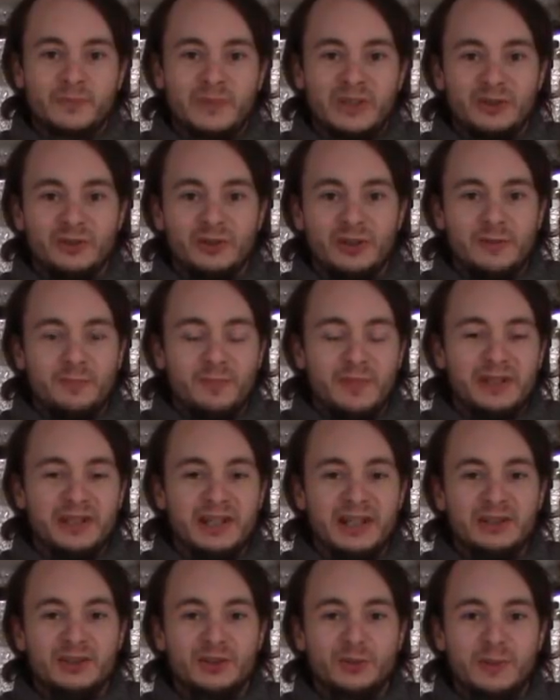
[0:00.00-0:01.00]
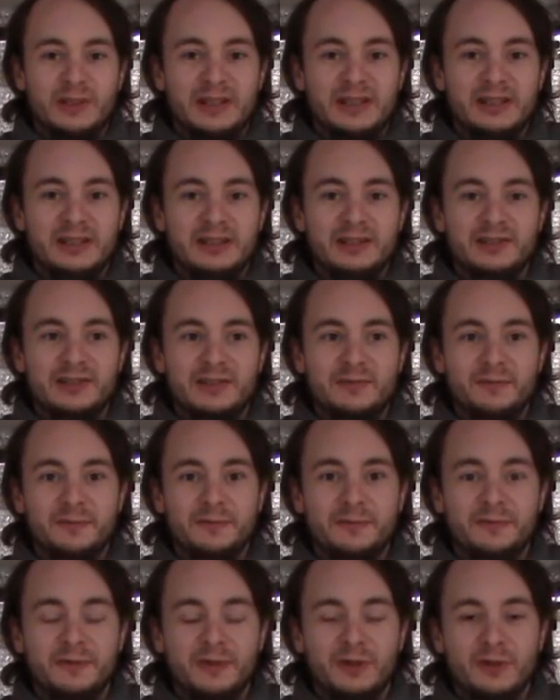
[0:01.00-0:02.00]
Alright, Monday 27th
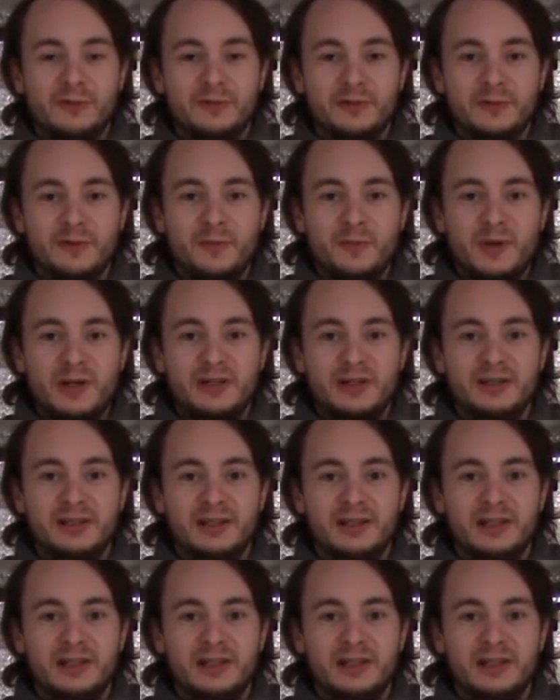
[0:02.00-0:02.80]
of November.